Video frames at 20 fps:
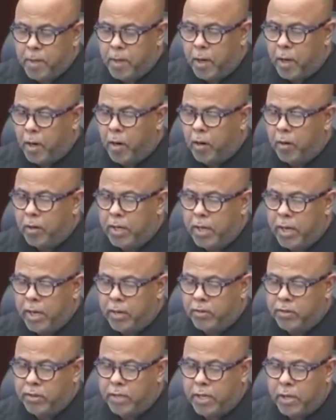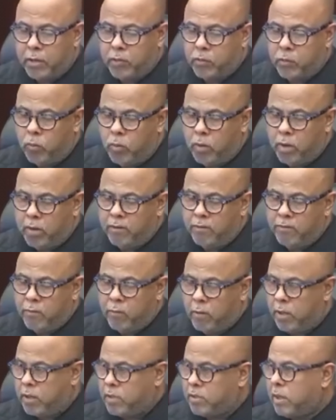All counts 1,
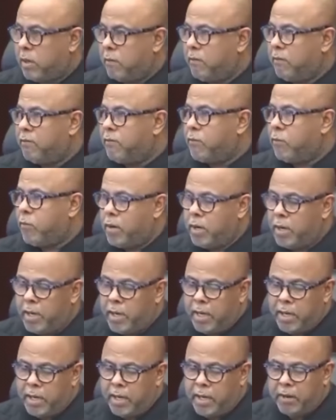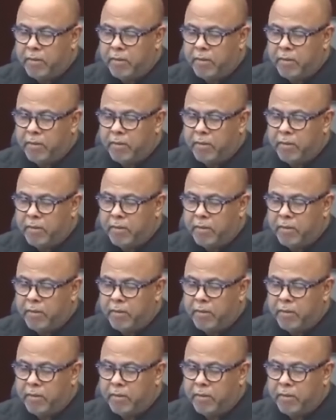47, 48,